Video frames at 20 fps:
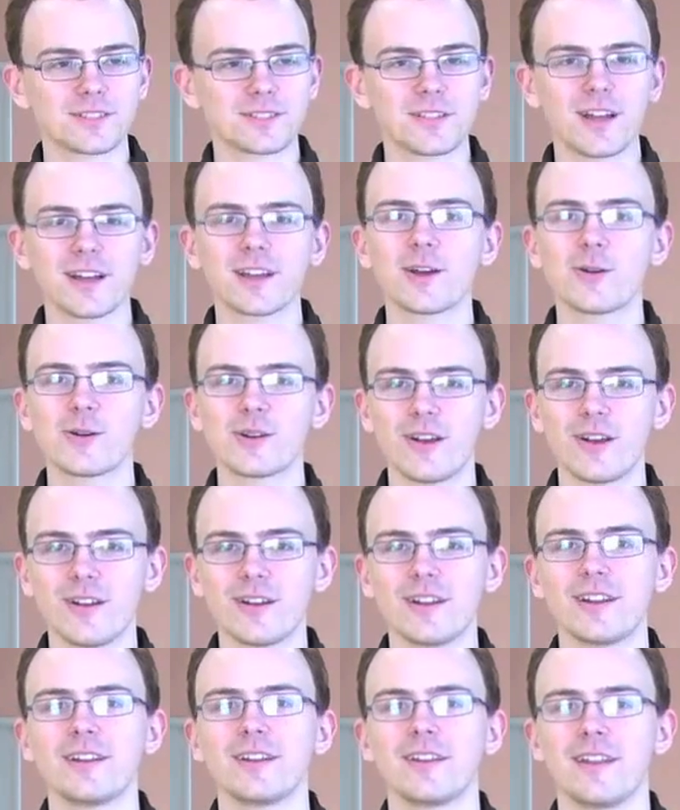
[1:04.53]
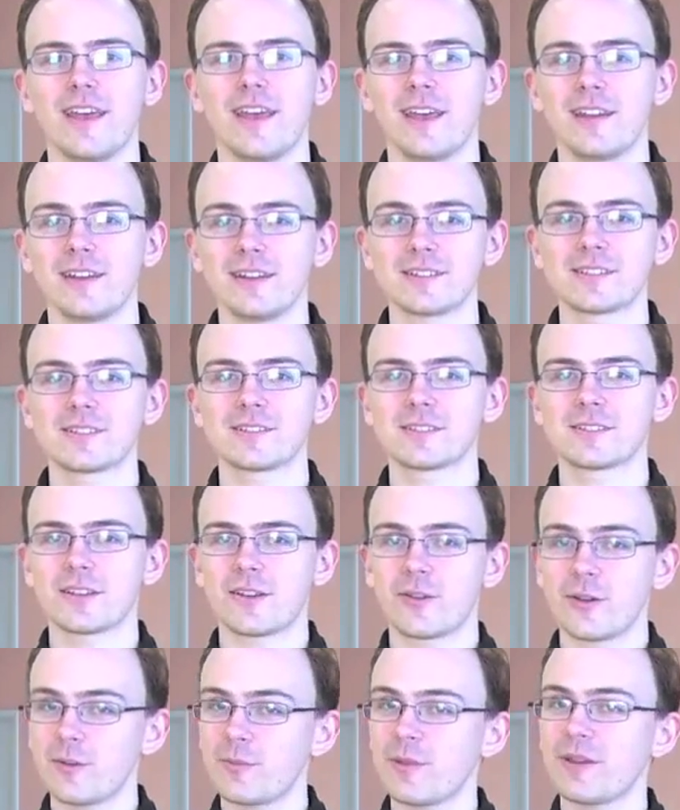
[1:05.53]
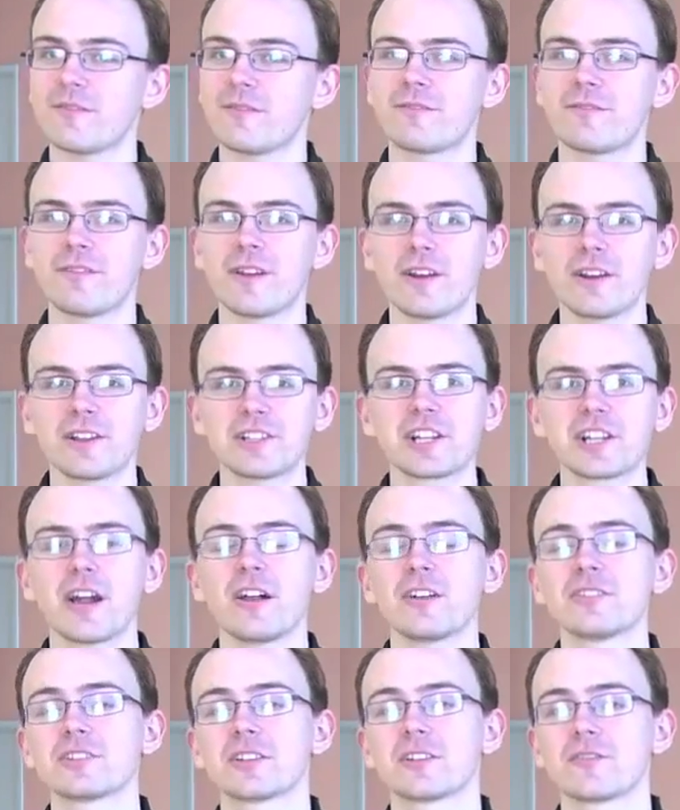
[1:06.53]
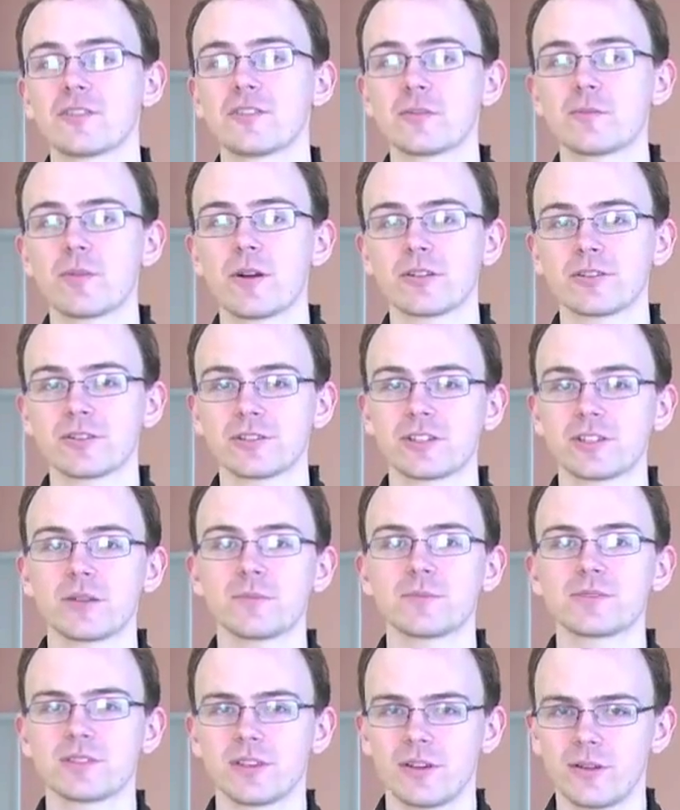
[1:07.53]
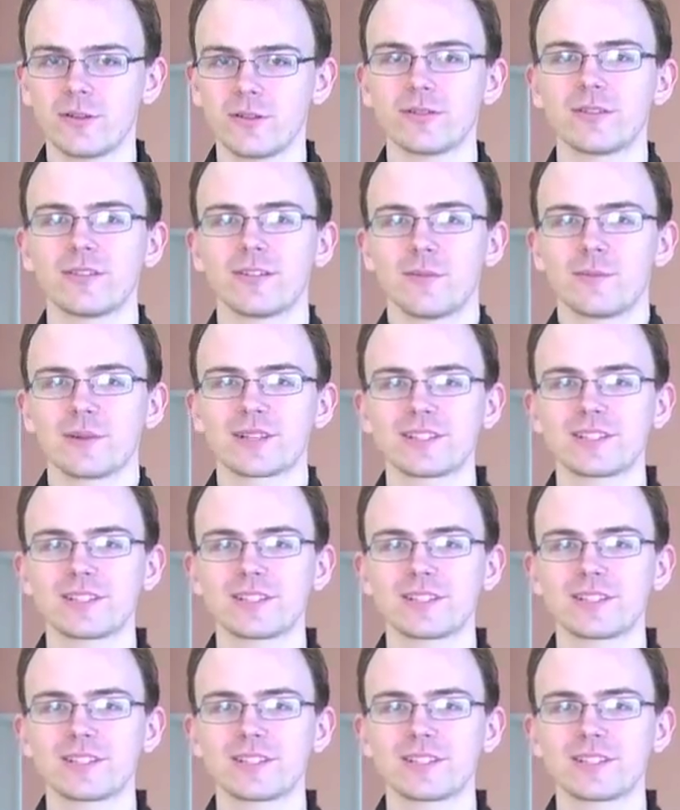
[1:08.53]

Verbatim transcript: there's a lot going on in it and it's going to be a very challenging for the partnership, so I'm